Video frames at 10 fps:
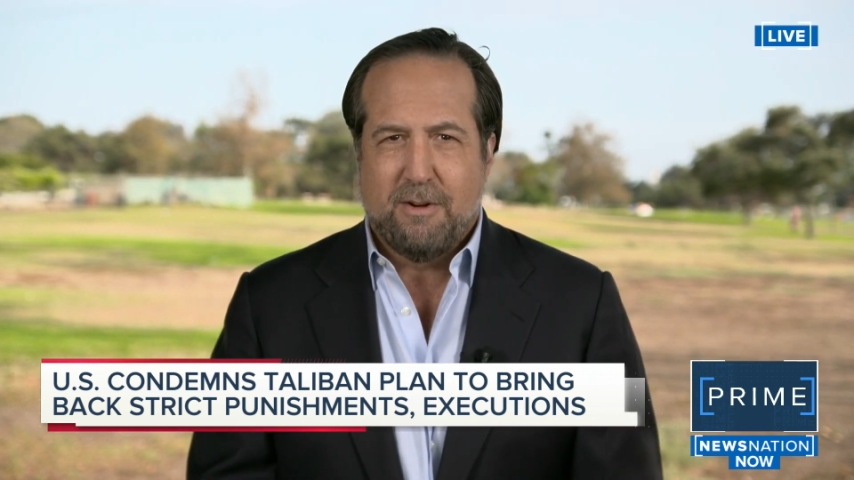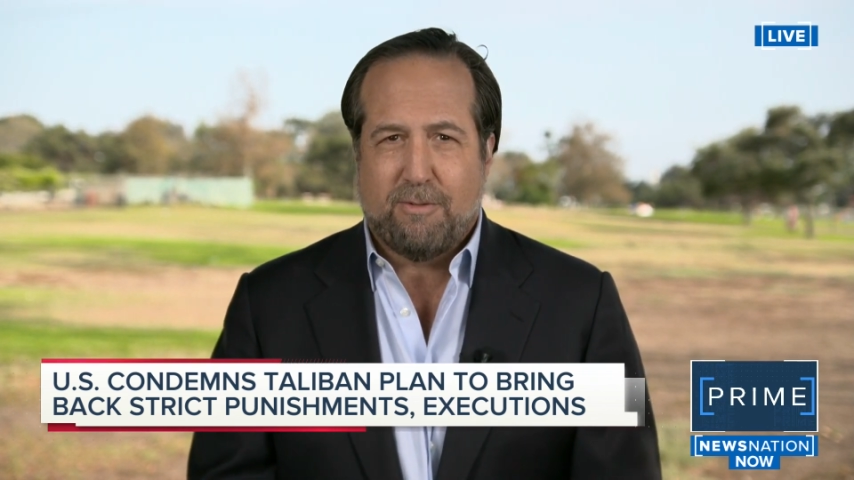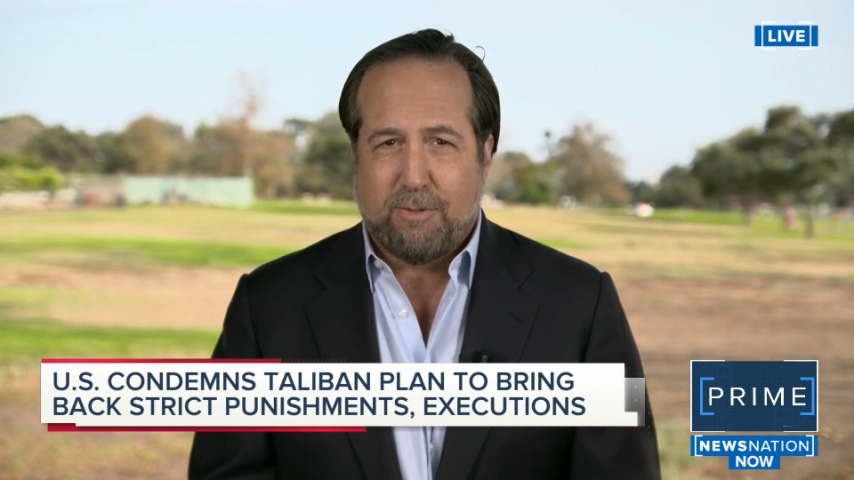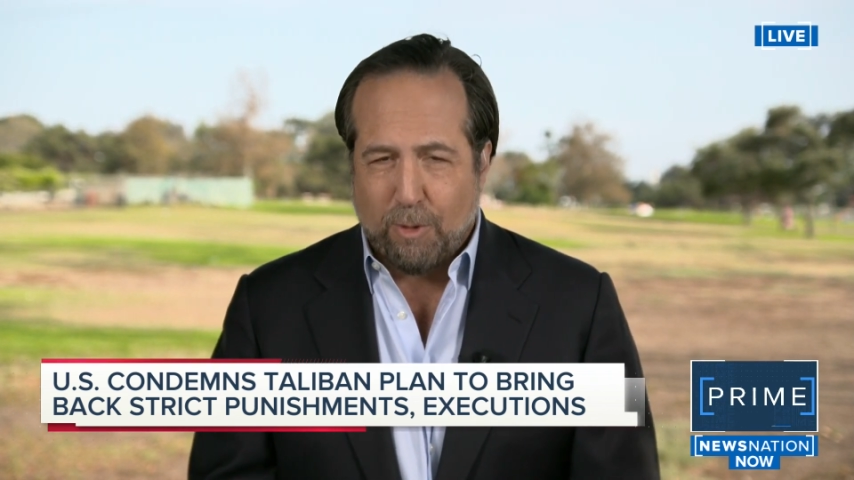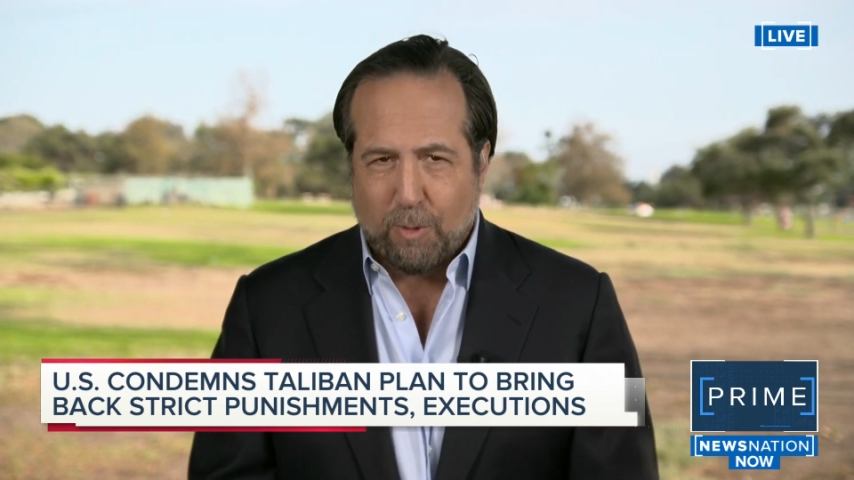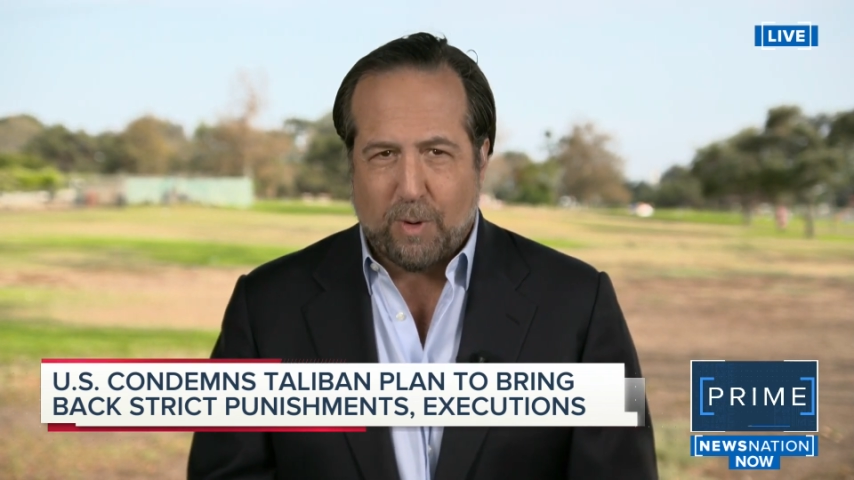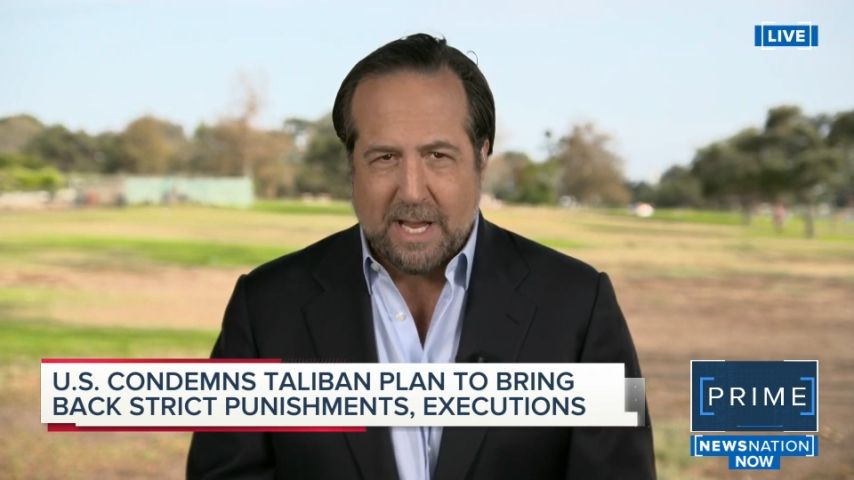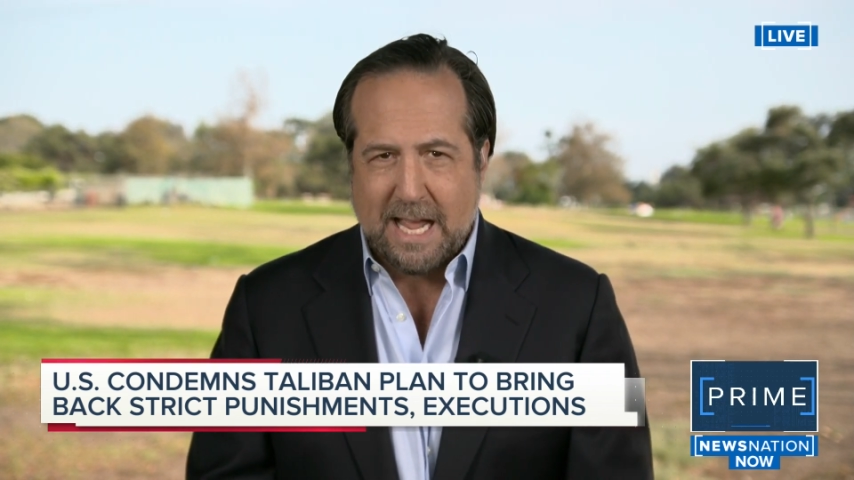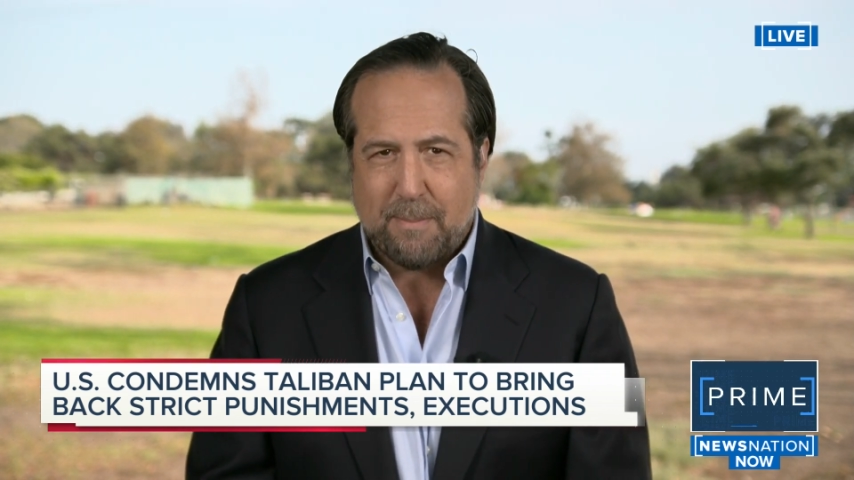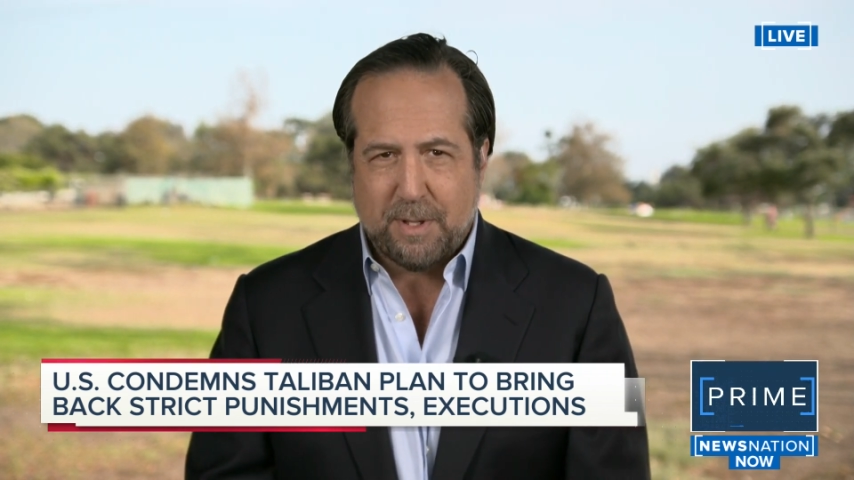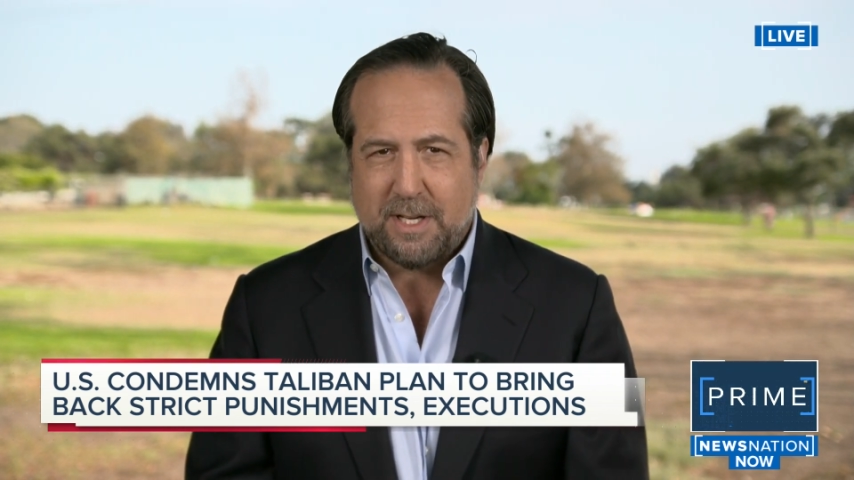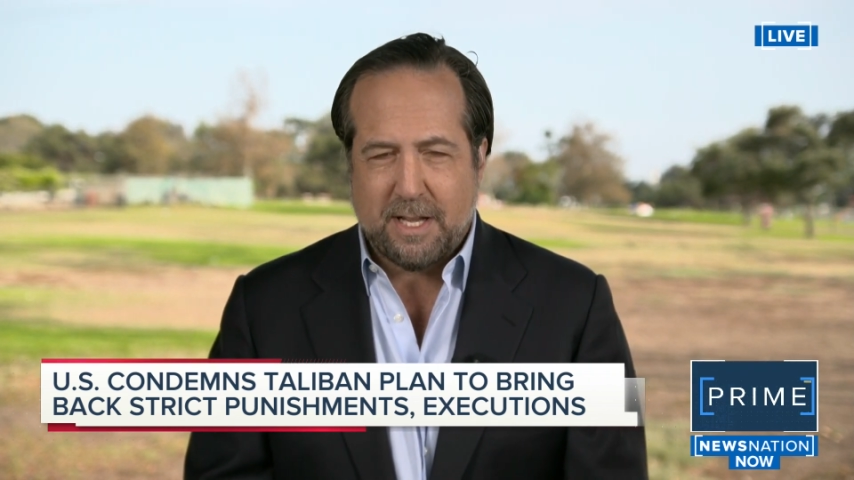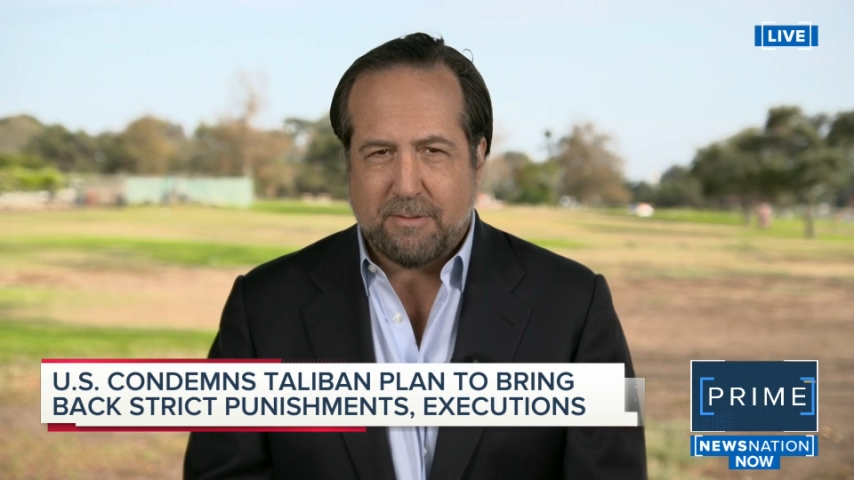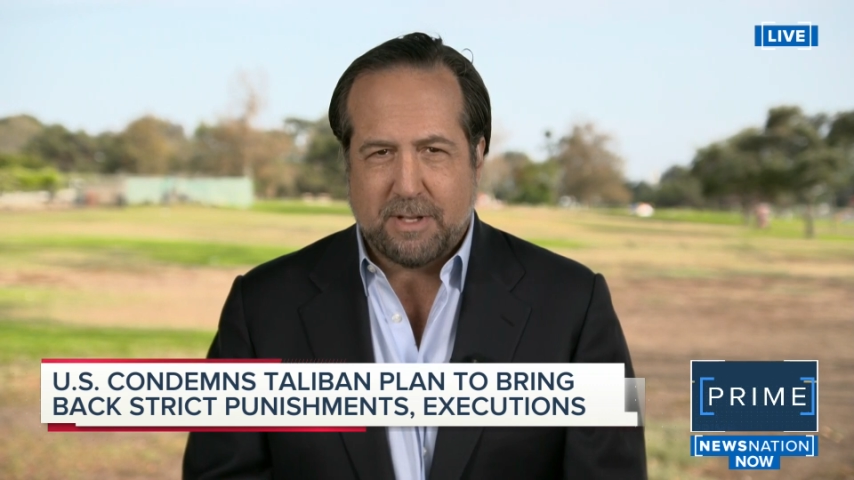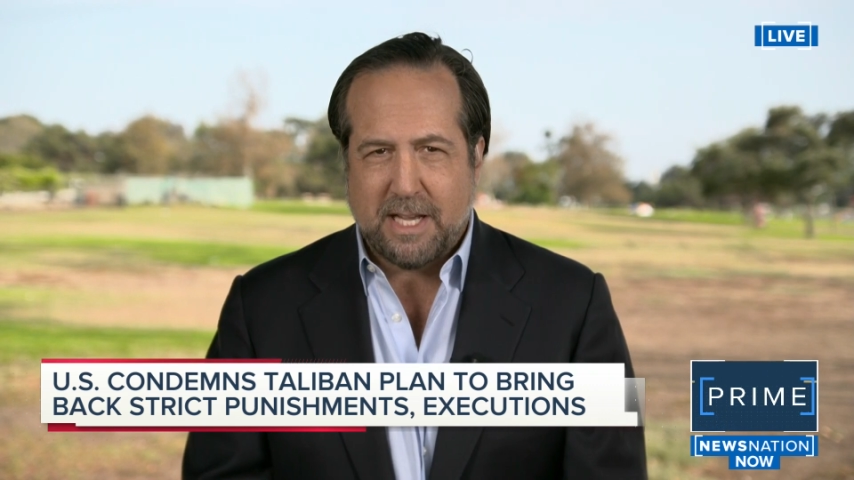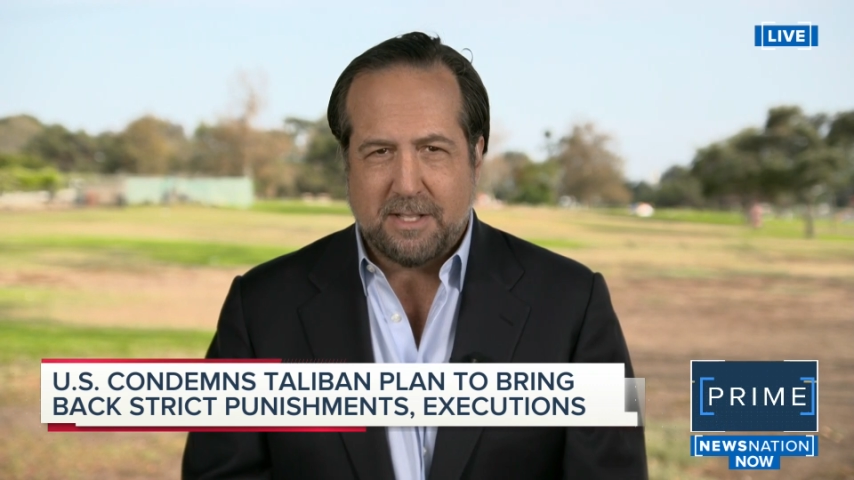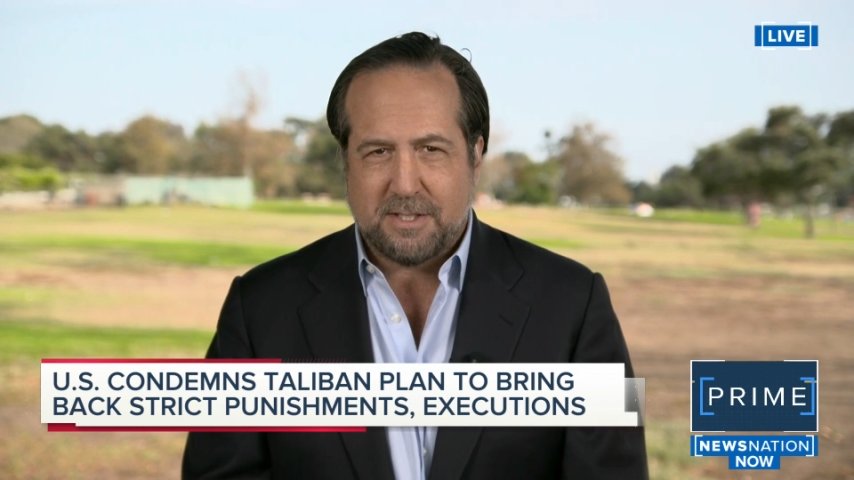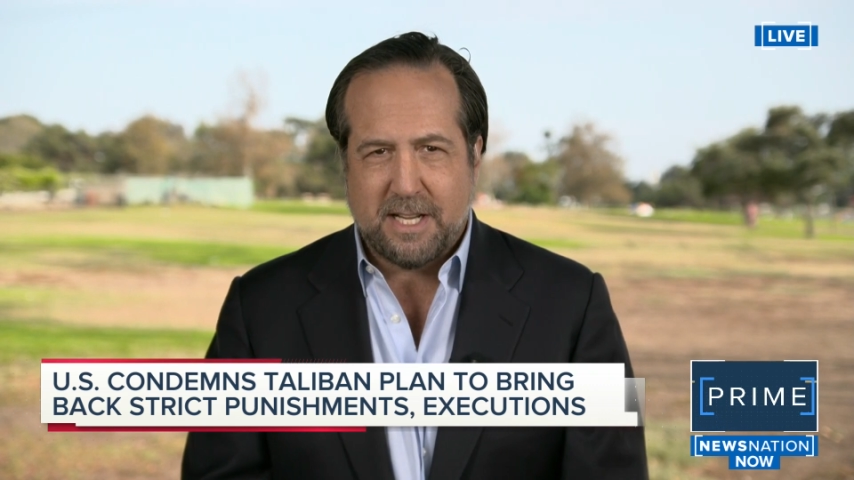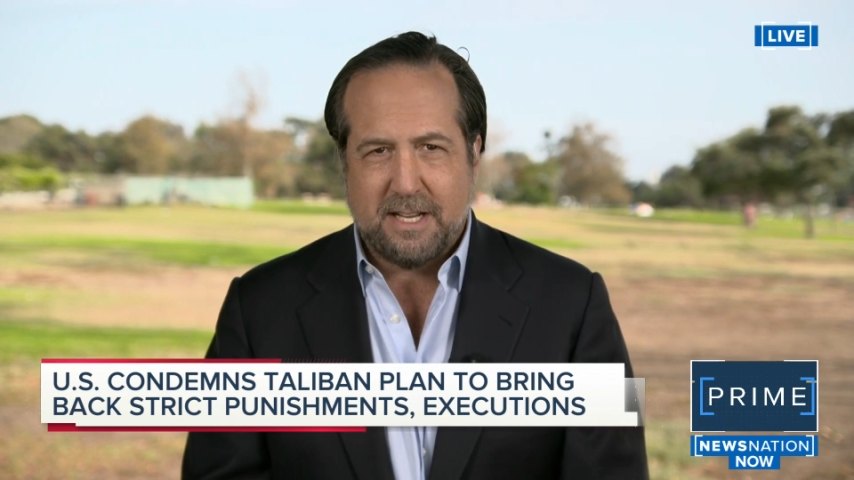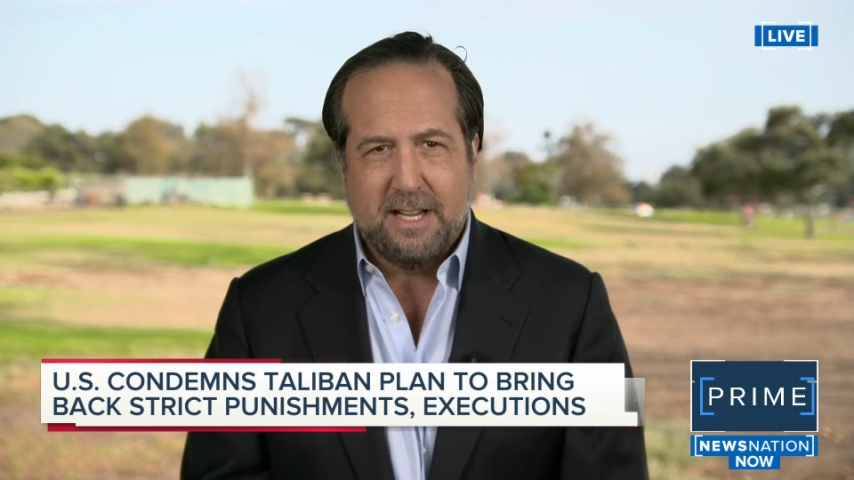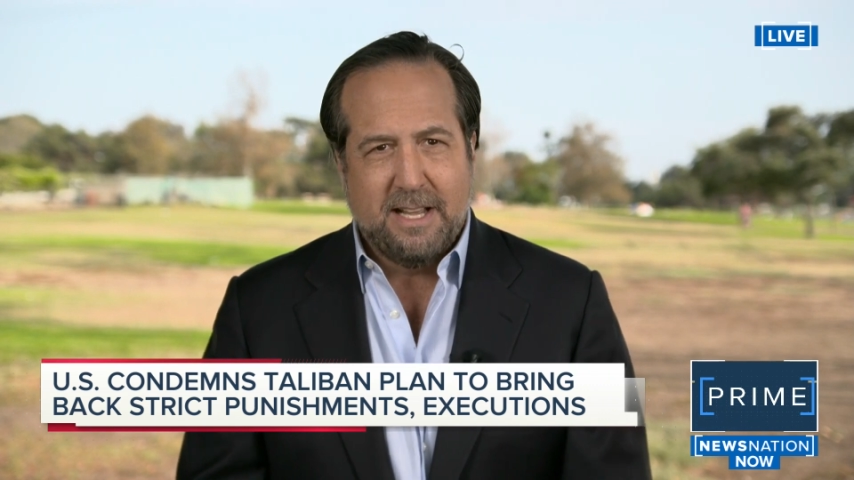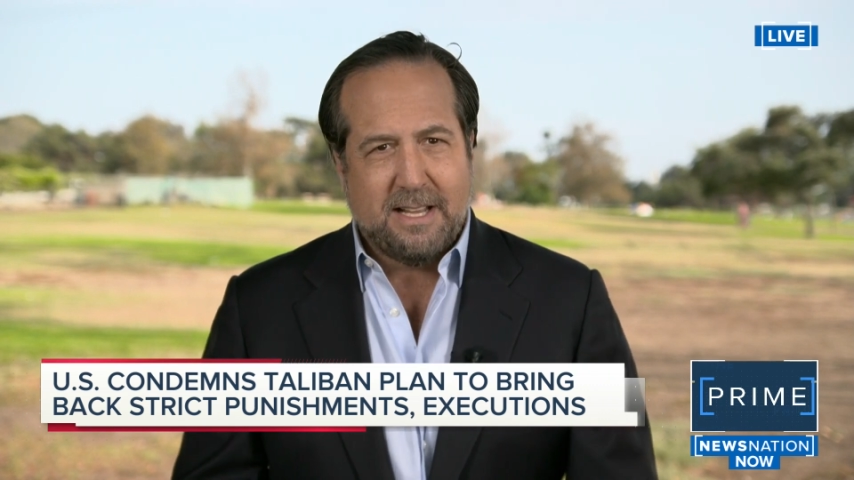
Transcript: for what happened in Afghanistan.